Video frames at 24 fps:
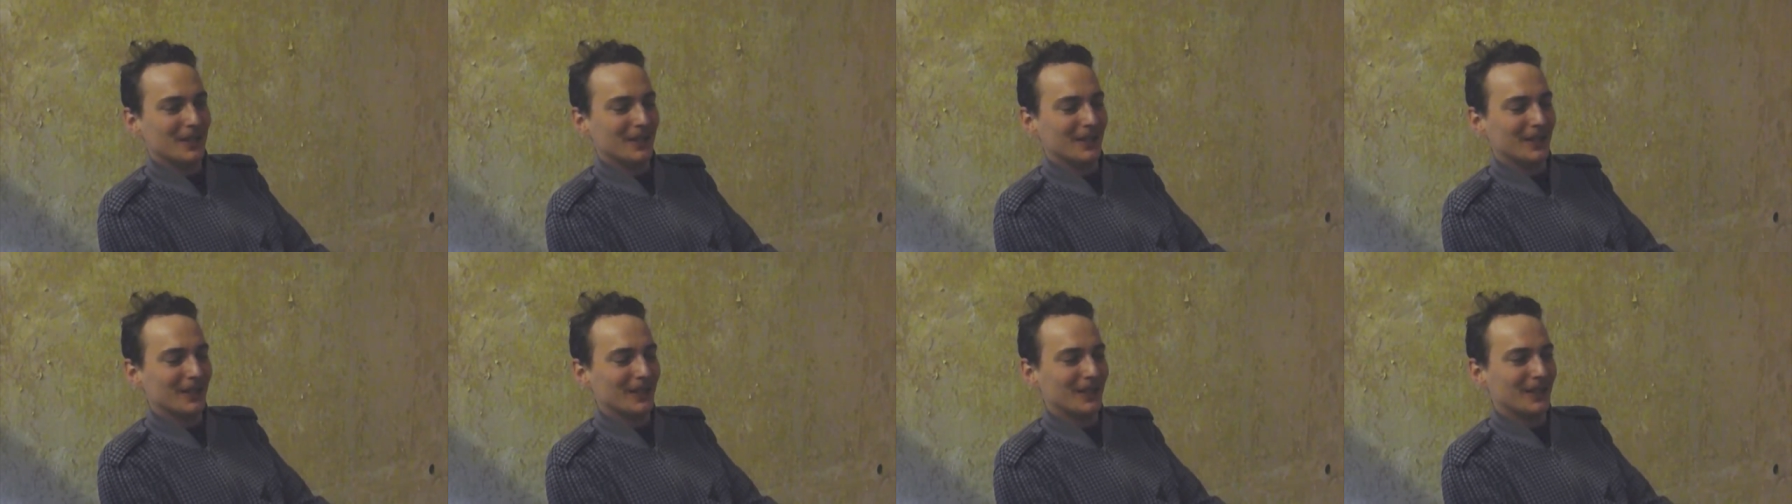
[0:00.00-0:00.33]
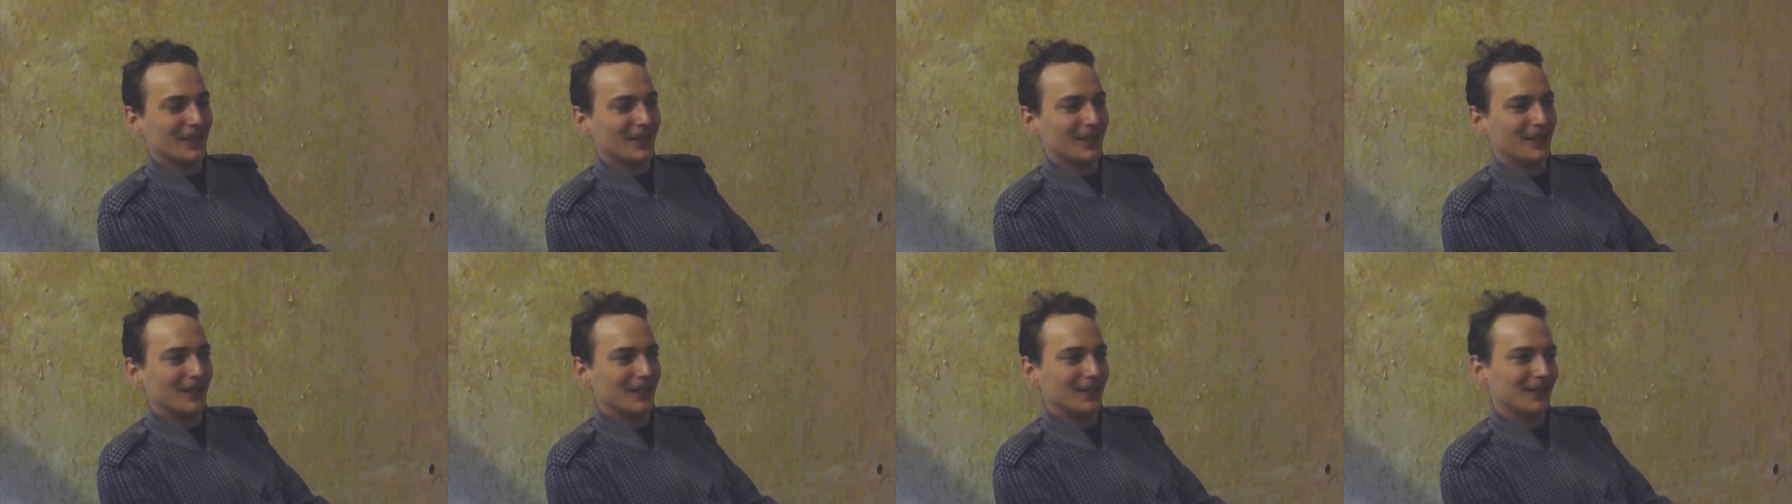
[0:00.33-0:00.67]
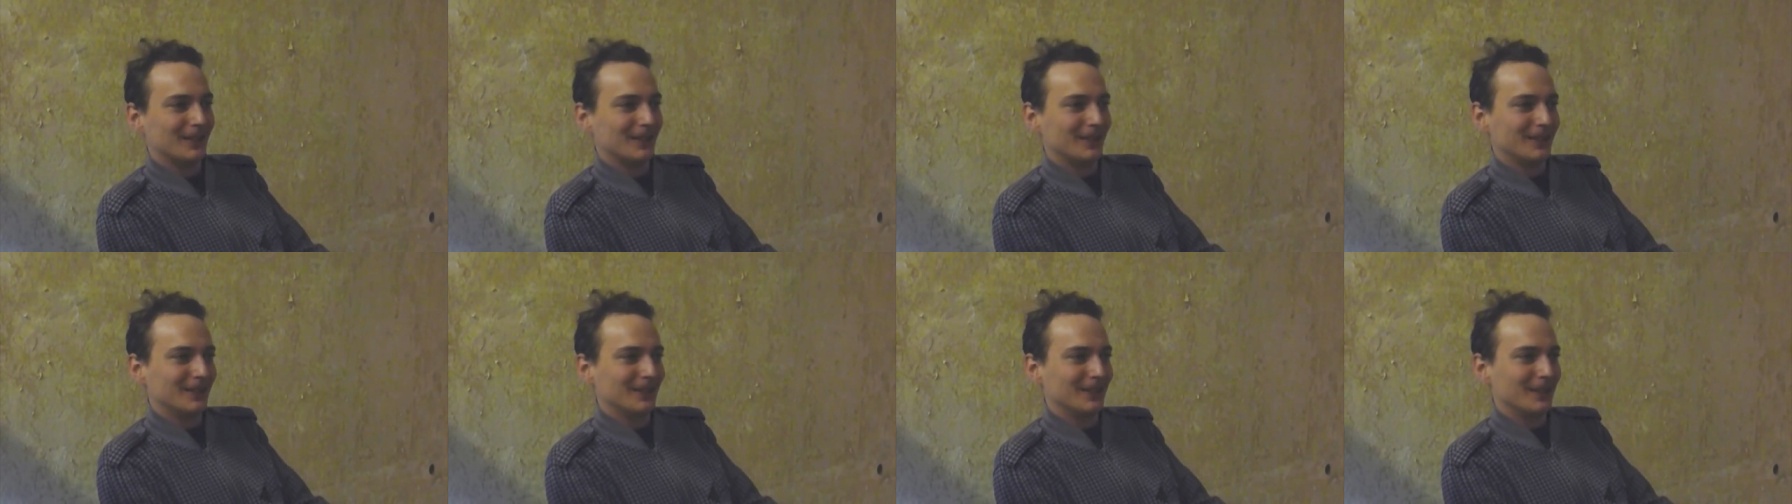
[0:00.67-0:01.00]

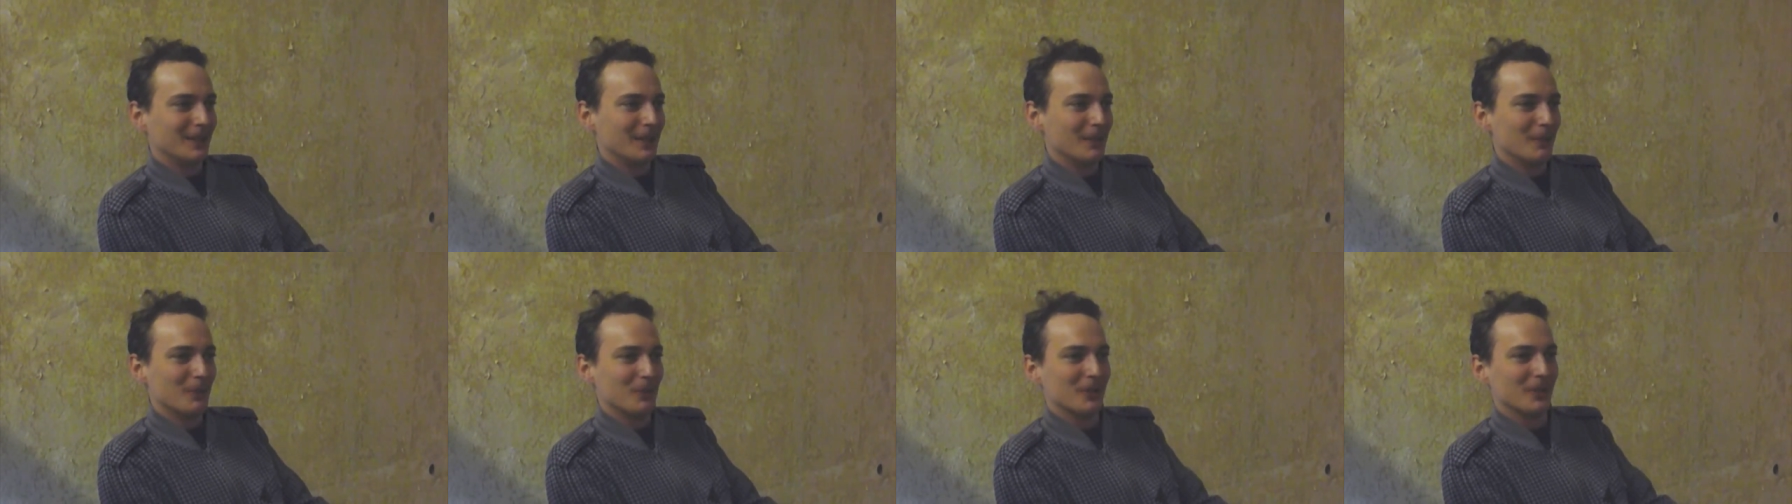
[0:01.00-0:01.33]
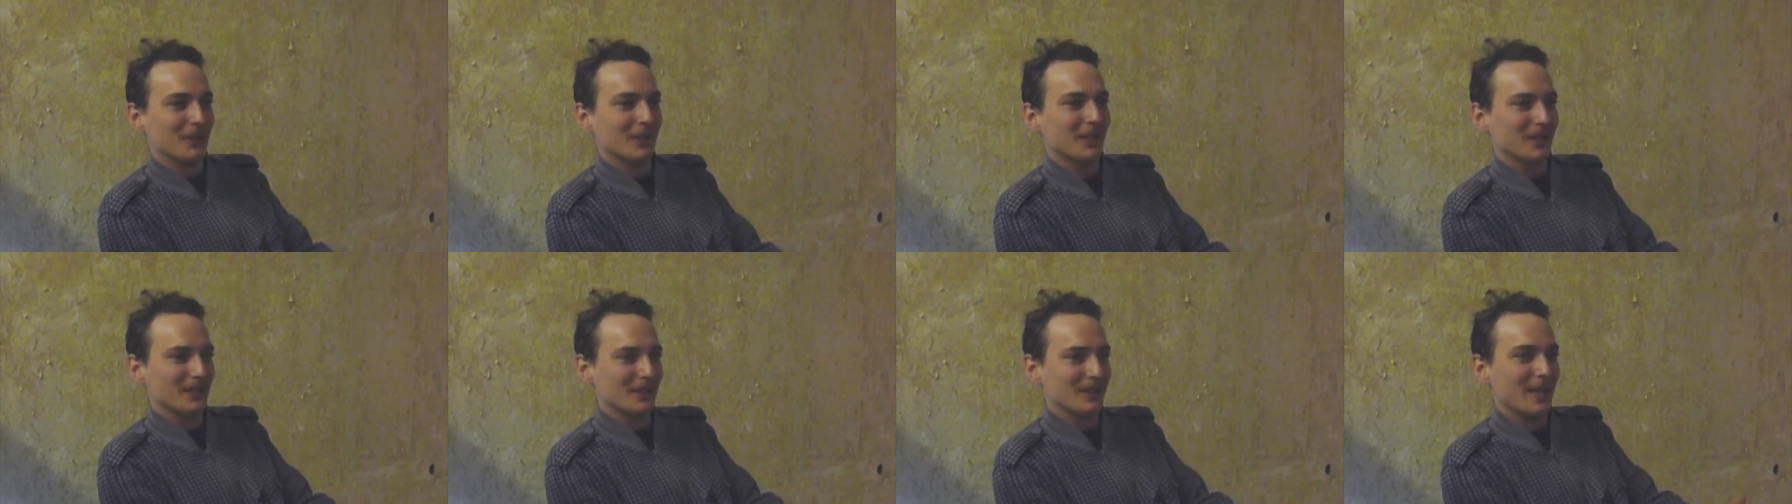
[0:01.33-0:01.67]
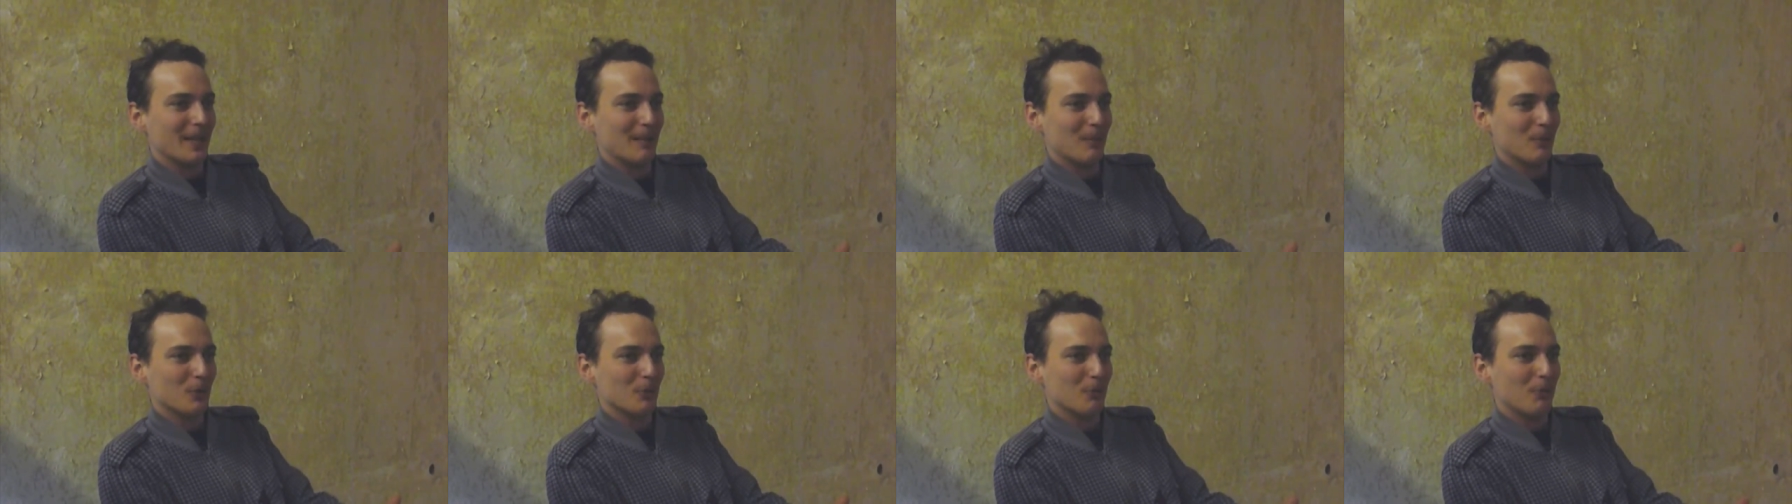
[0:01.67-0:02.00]
his
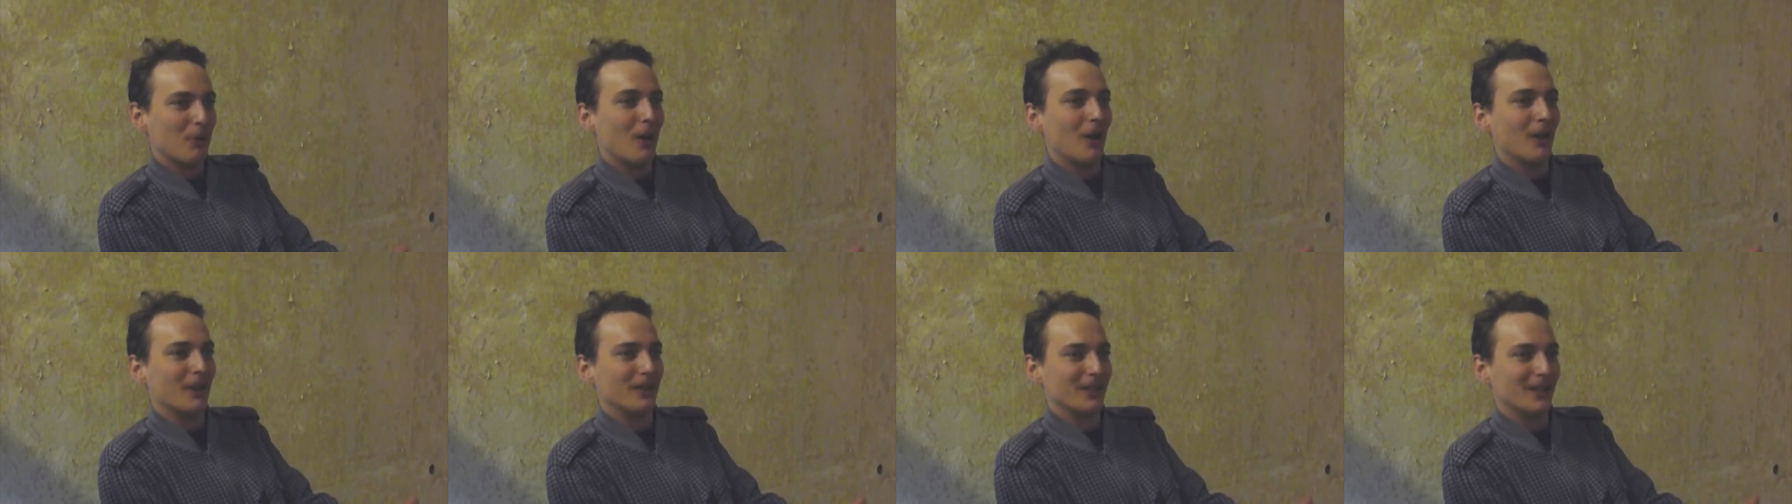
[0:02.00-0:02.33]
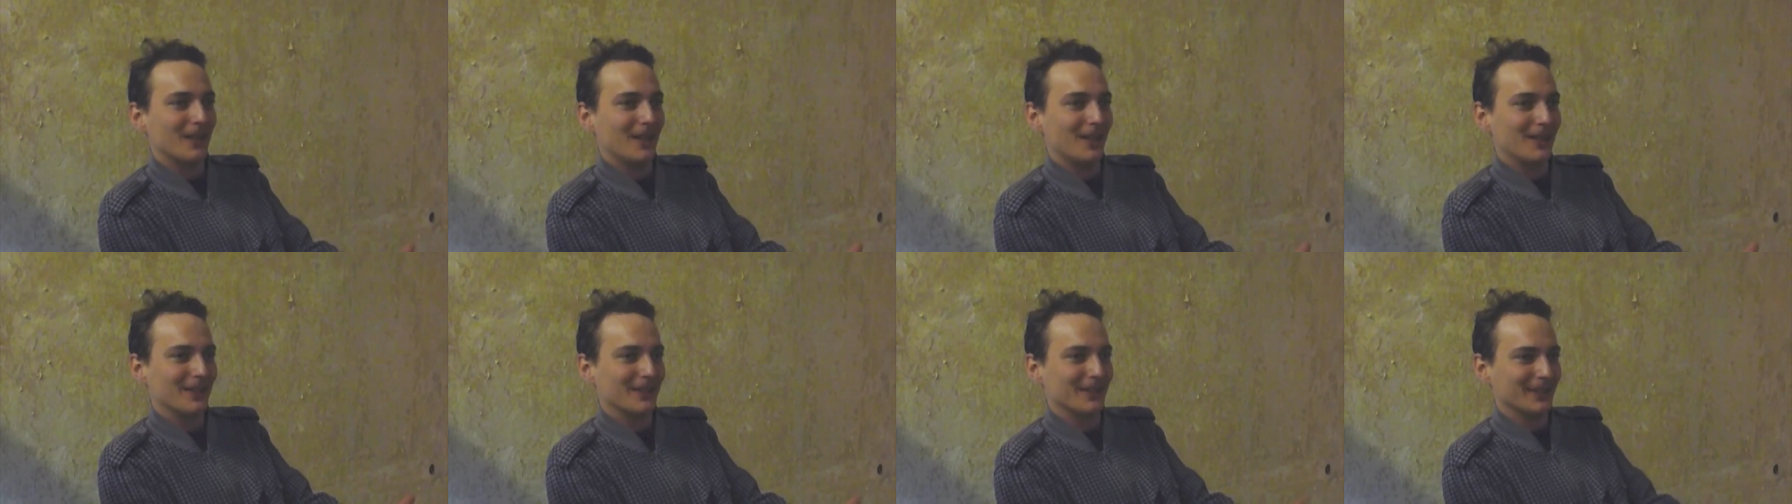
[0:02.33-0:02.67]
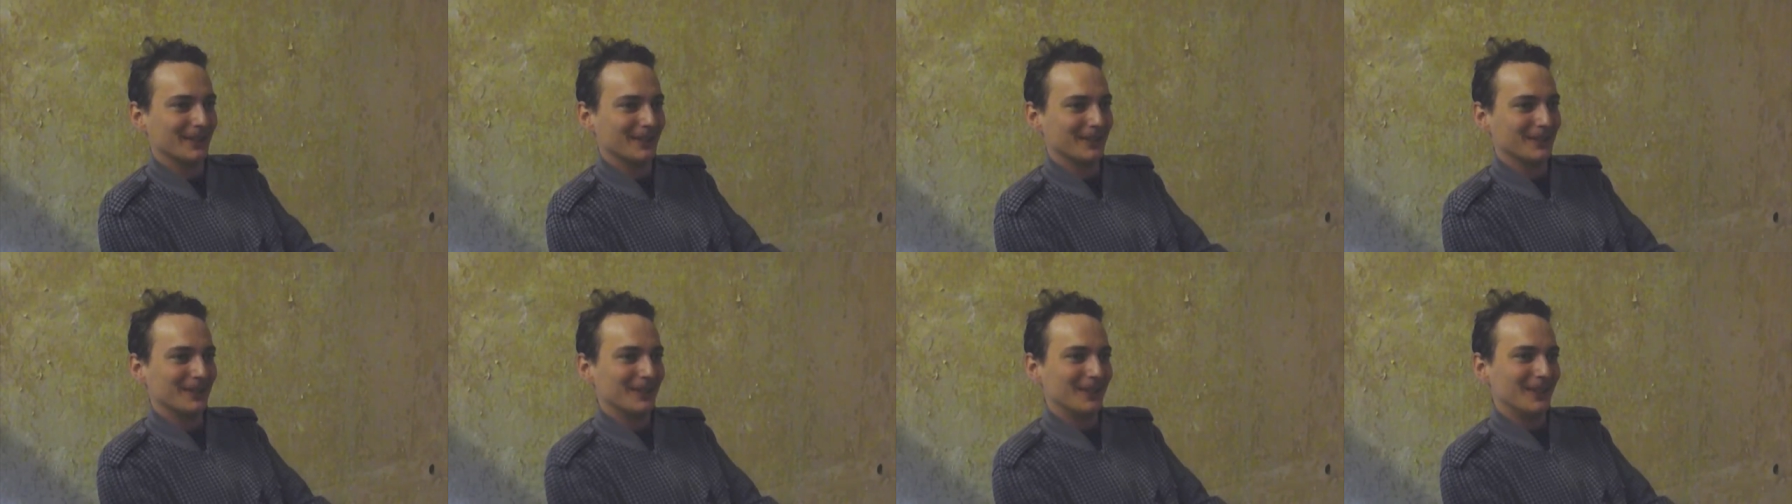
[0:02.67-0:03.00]
name was Party
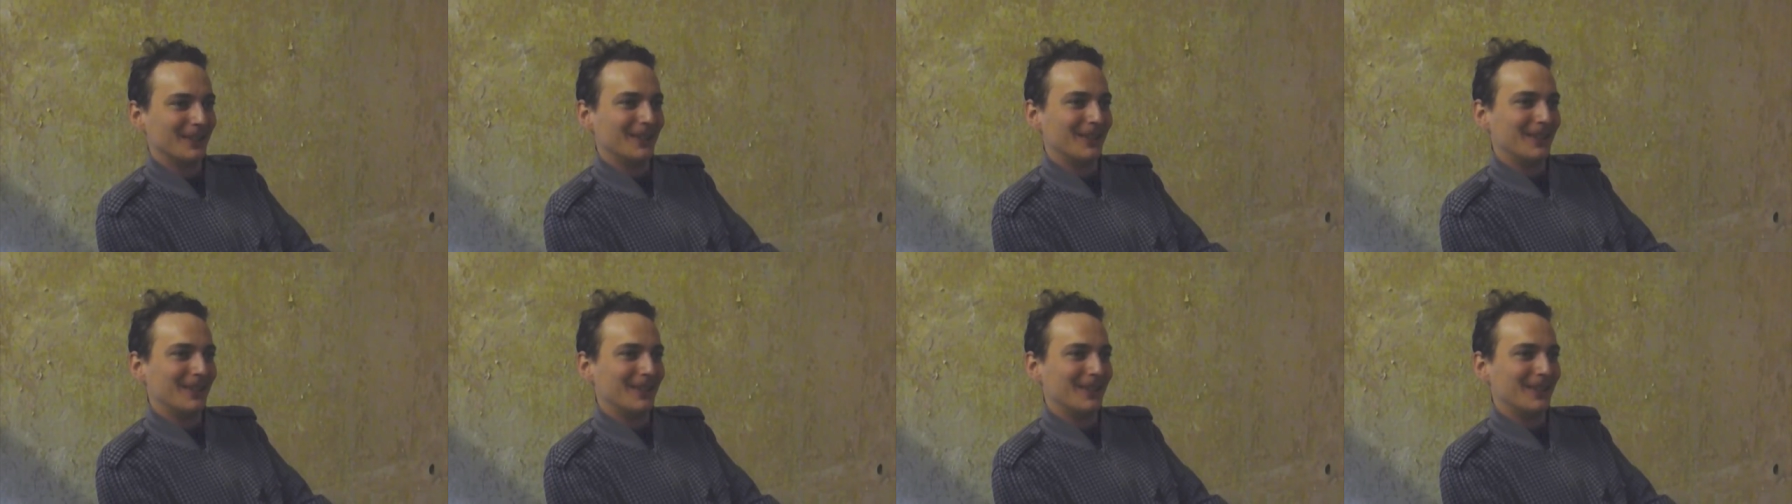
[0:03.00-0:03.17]
Artie.